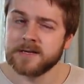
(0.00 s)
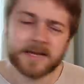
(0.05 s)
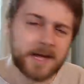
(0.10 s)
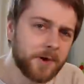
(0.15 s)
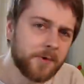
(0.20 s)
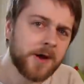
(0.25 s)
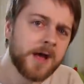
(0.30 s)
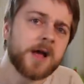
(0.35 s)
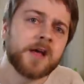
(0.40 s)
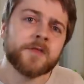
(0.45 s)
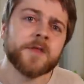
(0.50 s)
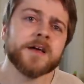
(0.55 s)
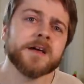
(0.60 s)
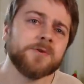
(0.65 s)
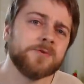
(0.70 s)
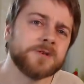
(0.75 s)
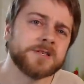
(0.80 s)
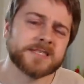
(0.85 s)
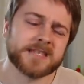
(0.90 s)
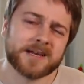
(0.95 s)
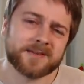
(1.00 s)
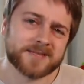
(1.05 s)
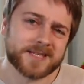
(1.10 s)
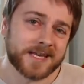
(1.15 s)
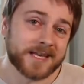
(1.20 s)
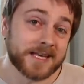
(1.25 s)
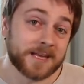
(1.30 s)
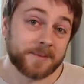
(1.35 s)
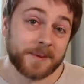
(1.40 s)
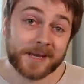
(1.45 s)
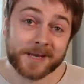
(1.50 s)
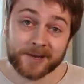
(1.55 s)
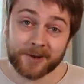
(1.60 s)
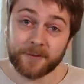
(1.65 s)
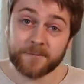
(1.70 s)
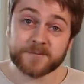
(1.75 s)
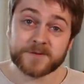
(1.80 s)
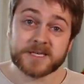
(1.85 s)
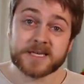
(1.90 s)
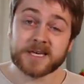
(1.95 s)
Now, that all sounds a little bit
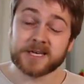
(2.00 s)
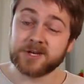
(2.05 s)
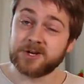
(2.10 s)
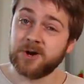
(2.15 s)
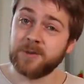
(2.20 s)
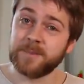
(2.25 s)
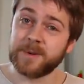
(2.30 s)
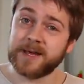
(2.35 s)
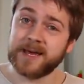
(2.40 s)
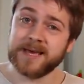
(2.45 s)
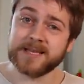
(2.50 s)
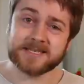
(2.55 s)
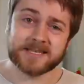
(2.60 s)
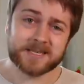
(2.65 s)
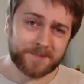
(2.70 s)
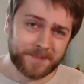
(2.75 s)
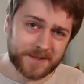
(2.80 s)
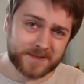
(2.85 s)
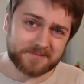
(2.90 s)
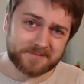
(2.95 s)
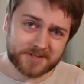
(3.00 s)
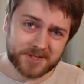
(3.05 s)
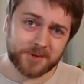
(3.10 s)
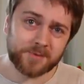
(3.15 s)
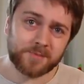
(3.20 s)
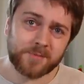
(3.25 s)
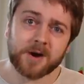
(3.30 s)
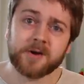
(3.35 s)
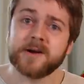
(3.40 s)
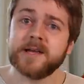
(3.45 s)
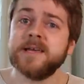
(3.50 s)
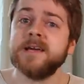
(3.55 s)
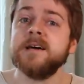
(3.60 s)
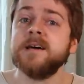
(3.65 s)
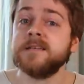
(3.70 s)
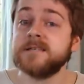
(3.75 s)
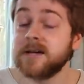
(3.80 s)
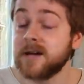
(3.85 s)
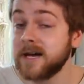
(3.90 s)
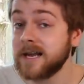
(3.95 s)
lofty and complicated, but don't worry,
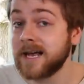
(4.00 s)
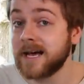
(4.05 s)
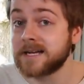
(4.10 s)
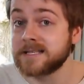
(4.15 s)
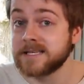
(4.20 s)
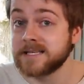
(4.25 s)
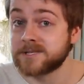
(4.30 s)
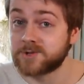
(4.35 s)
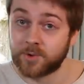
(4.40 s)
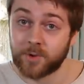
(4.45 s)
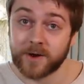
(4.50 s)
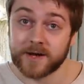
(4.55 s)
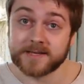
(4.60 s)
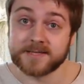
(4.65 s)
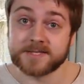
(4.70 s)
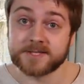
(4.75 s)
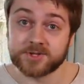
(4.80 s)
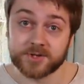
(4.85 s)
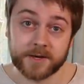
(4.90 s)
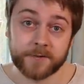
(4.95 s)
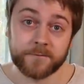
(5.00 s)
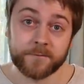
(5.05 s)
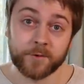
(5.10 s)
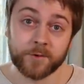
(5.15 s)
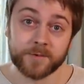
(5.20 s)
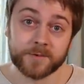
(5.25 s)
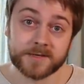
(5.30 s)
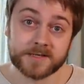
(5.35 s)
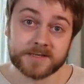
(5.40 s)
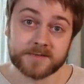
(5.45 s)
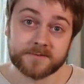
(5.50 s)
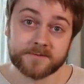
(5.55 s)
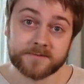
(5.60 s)
dialect is quite straightforward.